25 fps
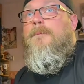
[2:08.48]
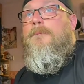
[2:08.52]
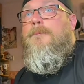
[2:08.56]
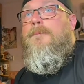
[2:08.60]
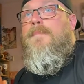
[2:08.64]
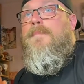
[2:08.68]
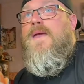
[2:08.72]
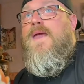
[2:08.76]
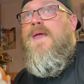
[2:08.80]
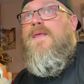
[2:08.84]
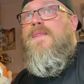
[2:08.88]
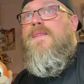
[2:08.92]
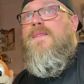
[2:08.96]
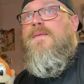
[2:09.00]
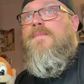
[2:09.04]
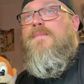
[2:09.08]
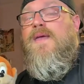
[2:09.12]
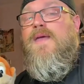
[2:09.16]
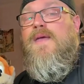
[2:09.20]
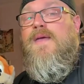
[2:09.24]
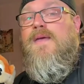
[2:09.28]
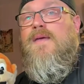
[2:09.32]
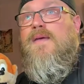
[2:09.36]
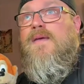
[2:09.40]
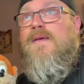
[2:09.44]
being the
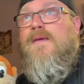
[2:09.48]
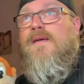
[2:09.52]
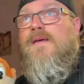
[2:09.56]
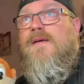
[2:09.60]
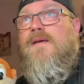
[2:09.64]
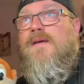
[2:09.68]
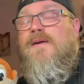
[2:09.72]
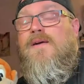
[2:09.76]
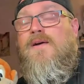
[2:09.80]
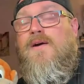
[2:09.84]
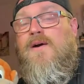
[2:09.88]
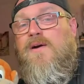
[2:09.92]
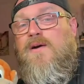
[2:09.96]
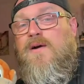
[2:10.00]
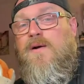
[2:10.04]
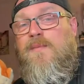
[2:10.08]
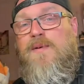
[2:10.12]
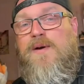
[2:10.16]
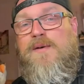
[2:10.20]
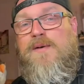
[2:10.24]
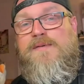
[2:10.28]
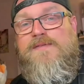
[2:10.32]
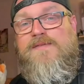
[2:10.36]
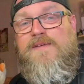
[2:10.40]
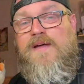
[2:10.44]
big Cocoa
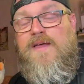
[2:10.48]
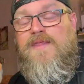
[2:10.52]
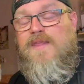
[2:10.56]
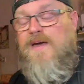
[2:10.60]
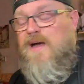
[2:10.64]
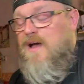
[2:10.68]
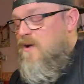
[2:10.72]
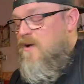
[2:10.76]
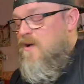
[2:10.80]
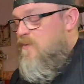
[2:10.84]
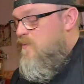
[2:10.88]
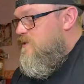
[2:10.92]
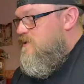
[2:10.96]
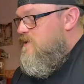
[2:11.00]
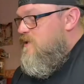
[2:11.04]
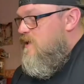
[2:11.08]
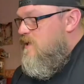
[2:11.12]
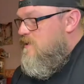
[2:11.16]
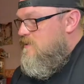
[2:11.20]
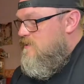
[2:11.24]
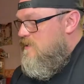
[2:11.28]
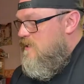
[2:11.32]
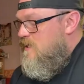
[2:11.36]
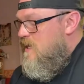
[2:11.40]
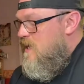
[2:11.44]
Pops fan that I was
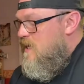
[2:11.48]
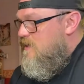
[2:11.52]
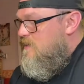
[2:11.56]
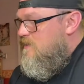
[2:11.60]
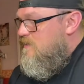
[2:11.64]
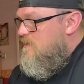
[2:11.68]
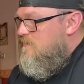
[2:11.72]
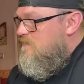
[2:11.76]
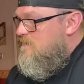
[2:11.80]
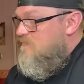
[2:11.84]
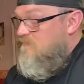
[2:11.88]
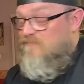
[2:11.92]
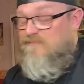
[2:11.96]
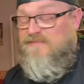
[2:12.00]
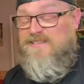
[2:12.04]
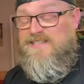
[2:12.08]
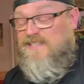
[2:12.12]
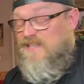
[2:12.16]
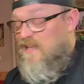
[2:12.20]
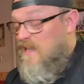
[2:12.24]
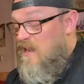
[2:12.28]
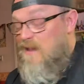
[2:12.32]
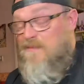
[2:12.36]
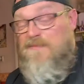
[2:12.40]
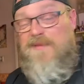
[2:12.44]
as a kid,
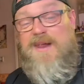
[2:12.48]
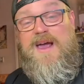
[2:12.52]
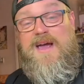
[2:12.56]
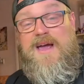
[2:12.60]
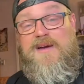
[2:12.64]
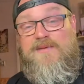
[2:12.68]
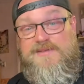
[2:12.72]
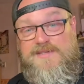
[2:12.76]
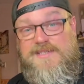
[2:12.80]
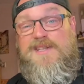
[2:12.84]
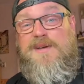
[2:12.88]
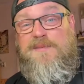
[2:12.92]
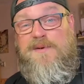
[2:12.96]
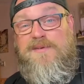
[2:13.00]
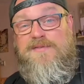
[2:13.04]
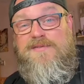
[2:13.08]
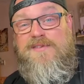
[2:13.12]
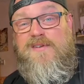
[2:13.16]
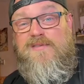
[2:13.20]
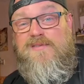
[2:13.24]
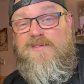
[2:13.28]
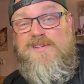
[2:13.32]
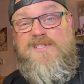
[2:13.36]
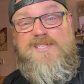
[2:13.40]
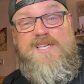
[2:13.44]
still am now, still my
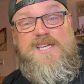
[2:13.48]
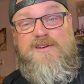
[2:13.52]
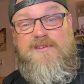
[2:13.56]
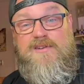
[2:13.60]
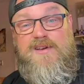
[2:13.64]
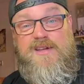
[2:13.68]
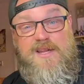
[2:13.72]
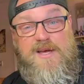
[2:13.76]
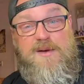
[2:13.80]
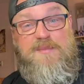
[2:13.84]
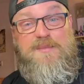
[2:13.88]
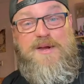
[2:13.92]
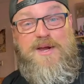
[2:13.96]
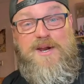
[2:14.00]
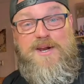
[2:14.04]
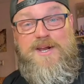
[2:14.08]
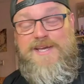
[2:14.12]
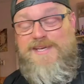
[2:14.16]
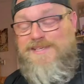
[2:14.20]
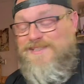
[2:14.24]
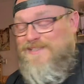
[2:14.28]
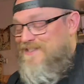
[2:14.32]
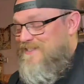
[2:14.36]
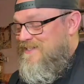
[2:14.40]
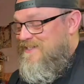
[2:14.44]
favourite cereal, I'll be
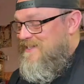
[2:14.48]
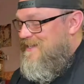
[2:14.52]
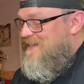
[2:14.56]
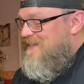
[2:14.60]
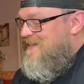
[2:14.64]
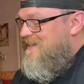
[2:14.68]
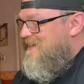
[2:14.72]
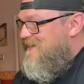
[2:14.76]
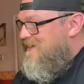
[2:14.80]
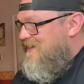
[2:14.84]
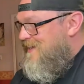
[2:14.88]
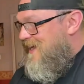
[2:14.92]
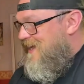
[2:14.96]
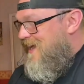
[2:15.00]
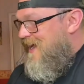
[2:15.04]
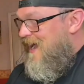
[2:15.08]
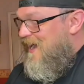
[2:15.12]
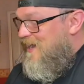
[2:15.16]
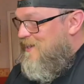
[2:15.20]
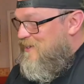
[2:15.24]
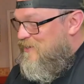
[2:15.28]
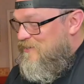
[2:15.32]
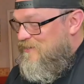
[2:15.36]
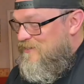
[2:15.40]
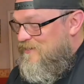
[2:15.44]
honest, I
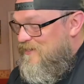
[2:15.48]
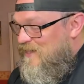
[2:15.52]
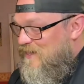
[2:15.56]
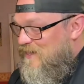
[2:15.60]
couldn't